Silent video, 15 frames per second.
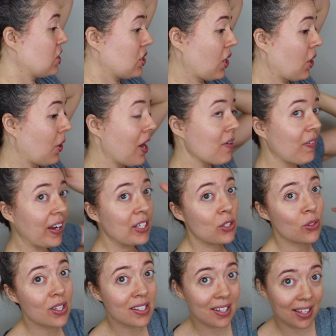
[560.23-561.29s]
So if I
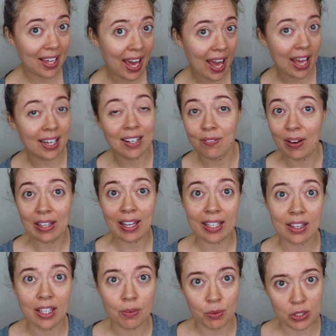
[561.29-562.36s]
do this again, if I
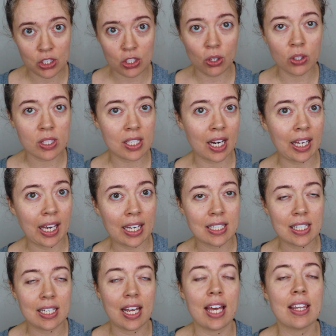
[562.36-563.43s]
like the results that I get
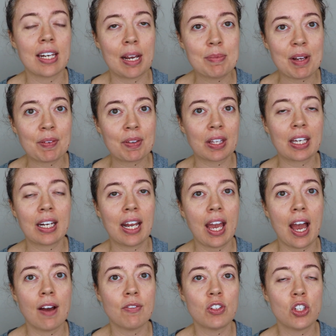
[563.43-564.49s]
today, then I'm definitely gonna
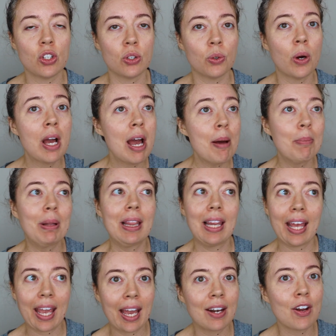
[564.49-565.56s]
have to
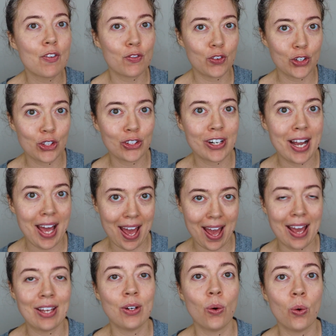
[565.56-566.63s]
plan further
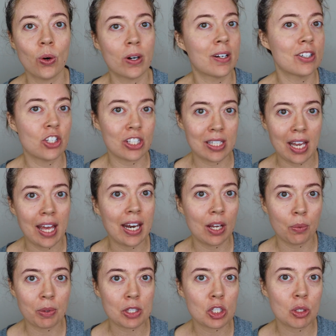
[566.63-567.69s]
ahead or just hit it
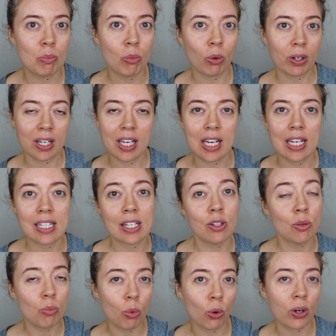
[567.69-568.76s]
with some more heat in
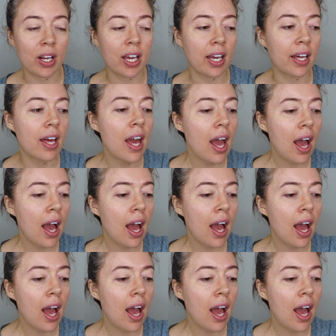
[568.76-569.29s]
the morning,